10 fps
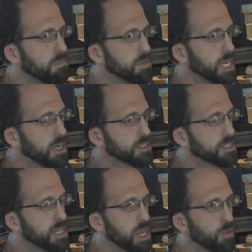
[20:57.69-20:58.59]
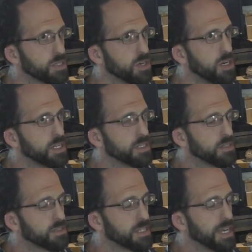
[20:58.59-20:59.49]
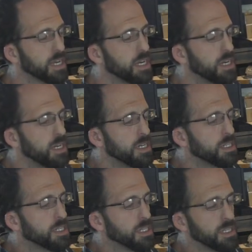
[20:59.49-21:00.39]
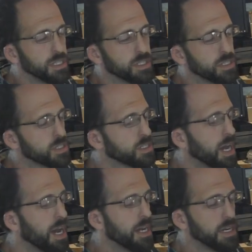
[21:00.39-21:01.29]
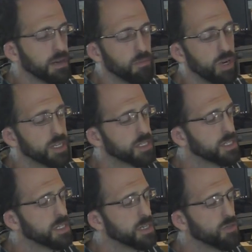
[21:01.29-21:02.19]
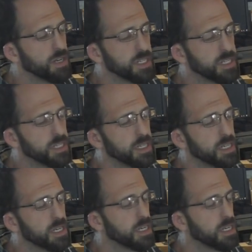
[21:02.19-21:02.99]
J. Hudson Taylor would turn and sing, Jesus, I am resting.